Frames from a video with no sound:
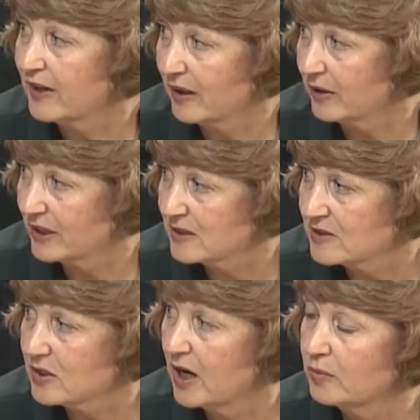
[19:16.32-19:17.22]
of
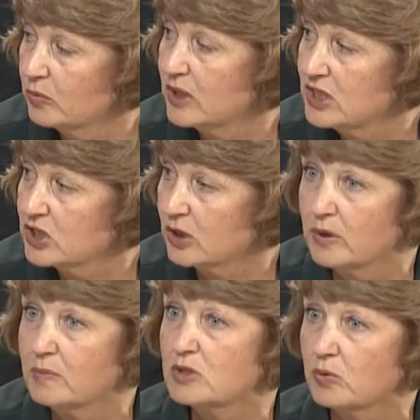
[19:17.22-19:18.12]
areas, reach
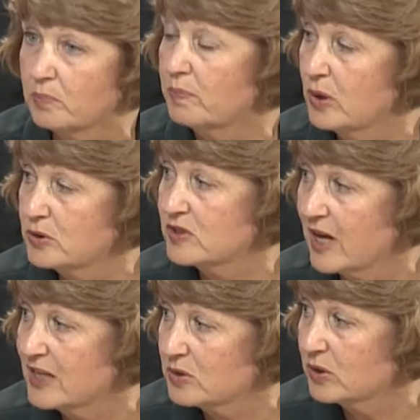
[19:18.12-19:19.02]
agreements where both
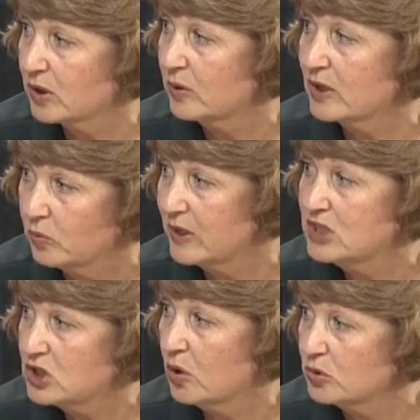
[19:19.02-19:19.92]
sides would agree, we
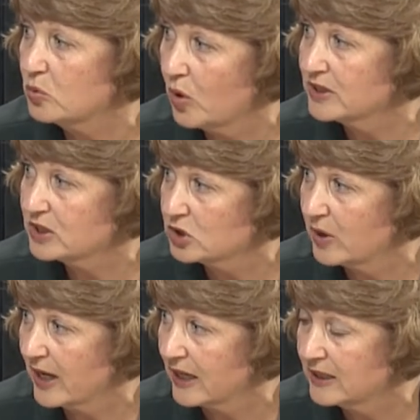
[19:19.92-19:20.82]
don't want to
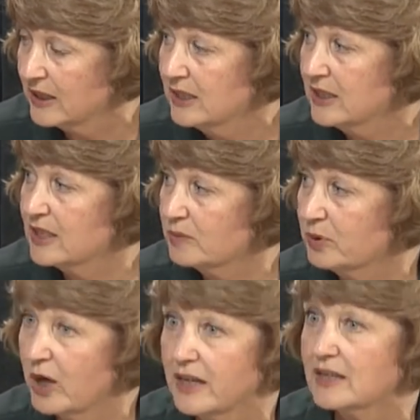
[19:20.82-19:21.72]
trade in
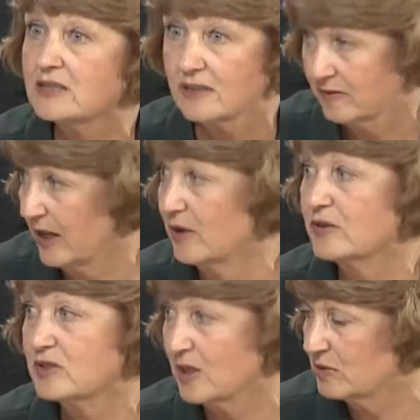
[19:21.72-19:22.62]
products that are
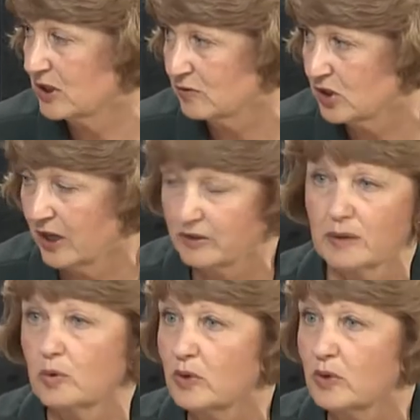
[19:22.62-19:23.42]
the subject of child labor.